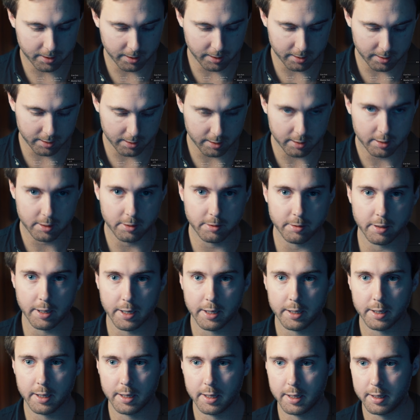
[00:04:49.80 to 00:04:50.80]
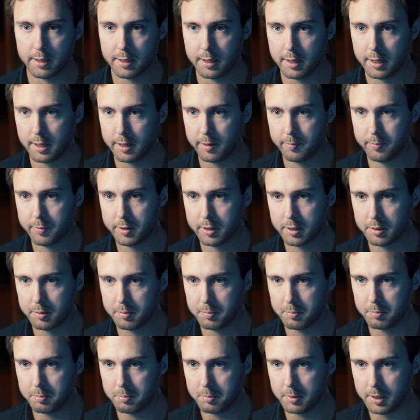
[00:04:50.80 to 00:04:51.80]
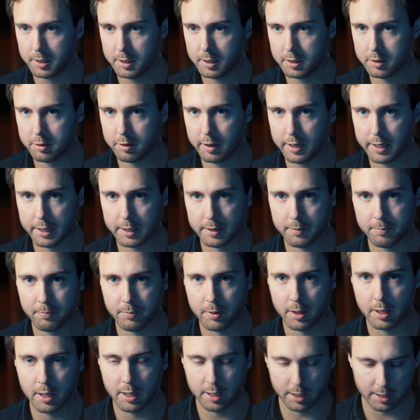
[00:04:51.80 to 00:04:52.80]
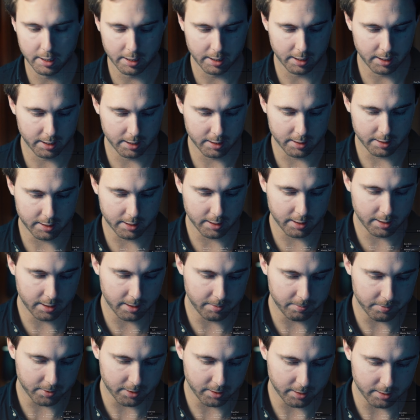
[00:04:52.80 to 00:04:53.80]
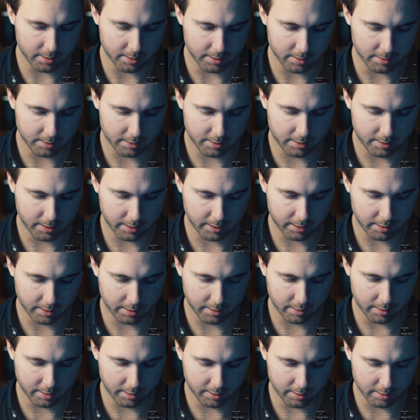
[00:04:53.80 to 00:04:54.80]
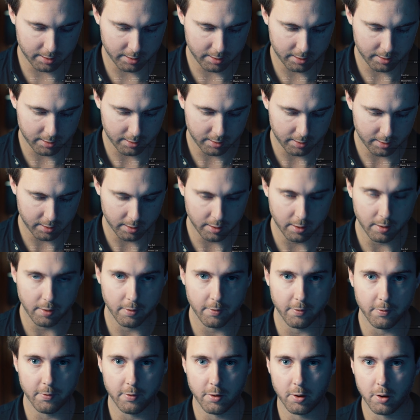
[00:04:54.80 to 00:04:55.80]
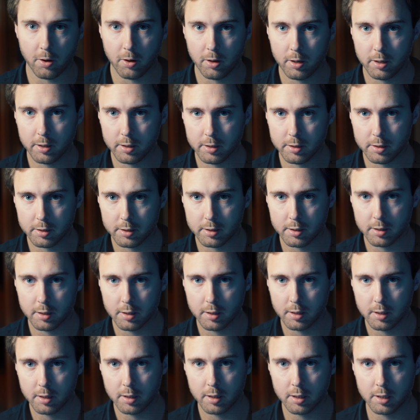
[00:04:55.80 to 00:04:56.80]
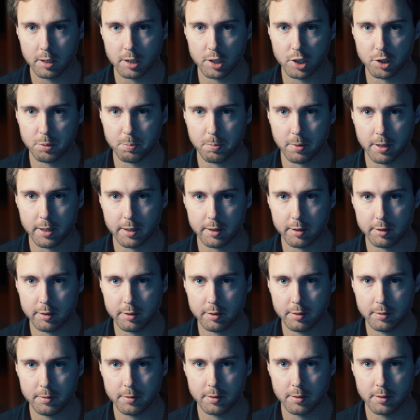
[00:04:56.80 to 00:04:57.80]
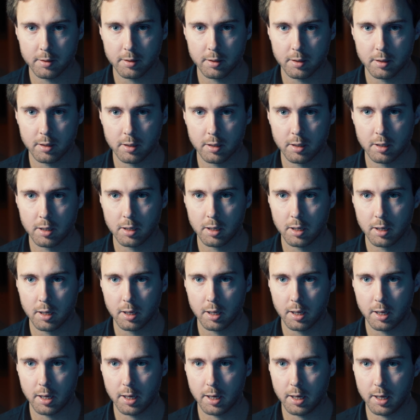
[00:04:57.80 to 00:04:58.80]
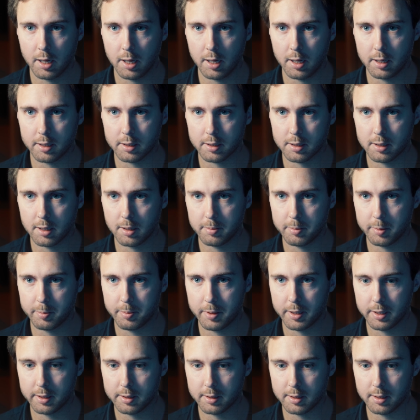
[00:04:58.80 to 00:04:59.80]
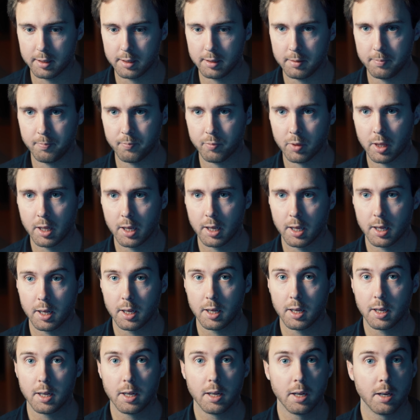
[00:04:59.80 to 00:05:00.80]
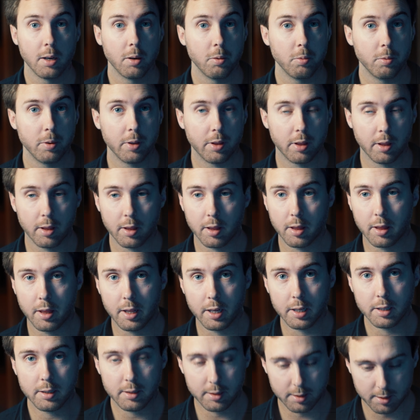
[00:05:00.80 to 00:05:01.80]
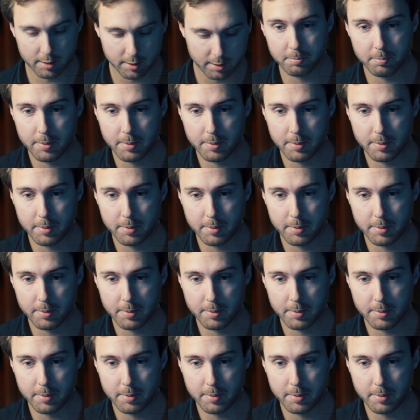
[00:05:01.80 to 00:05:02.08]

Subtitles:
gonna create an empty MIDI track, and then I'm gonna take the voice splitter and copy paste in. With this